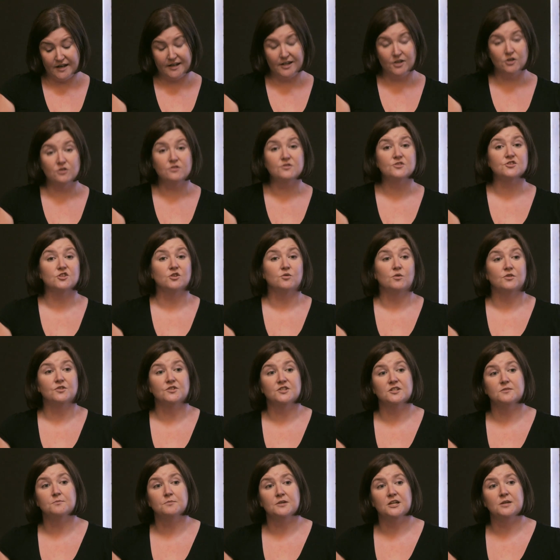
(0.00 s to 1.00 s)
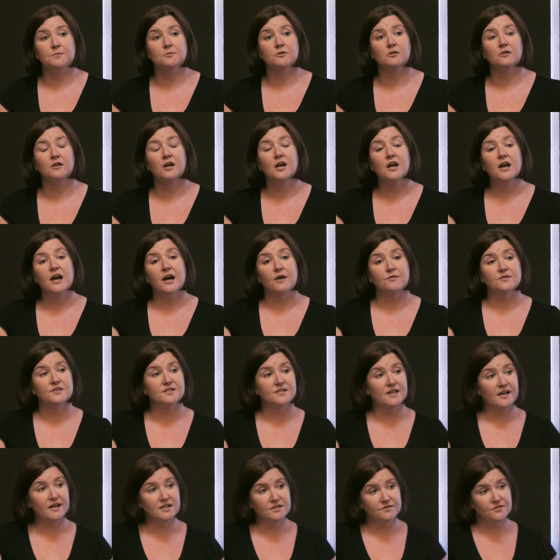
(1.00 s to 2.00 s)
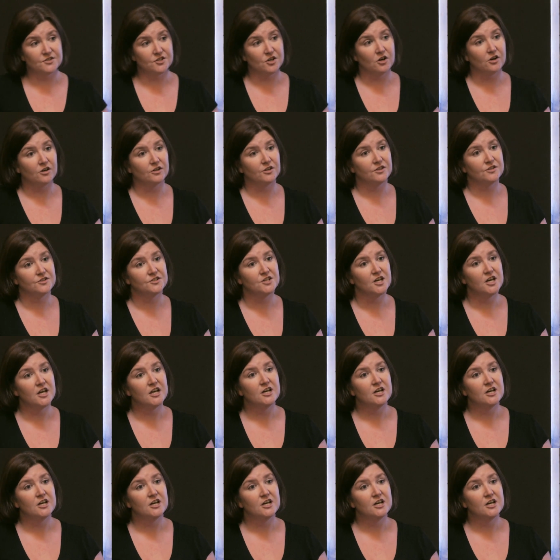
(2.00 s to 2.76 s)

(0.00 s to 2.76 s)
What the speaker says: And I also wanted people outside of Scotland